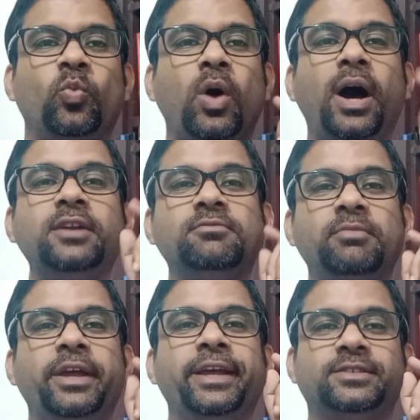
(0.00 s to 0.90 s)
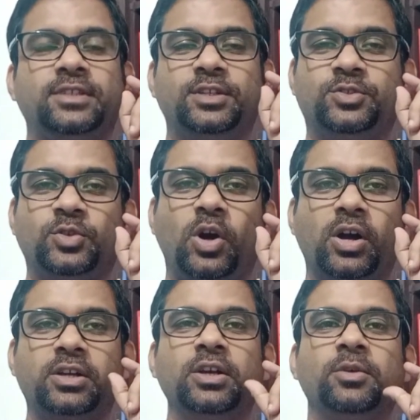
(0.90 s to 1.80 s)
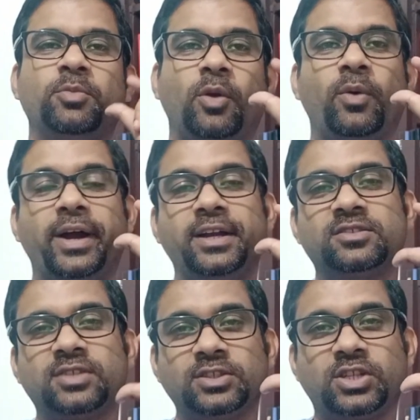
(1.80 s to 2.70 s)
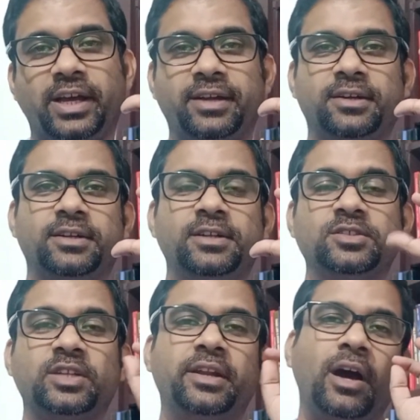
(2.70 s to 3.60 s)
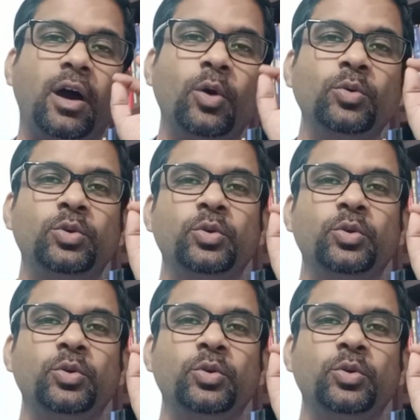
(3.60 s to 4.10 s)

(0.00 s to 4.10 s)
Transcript: what makes a stock provide such high returns and how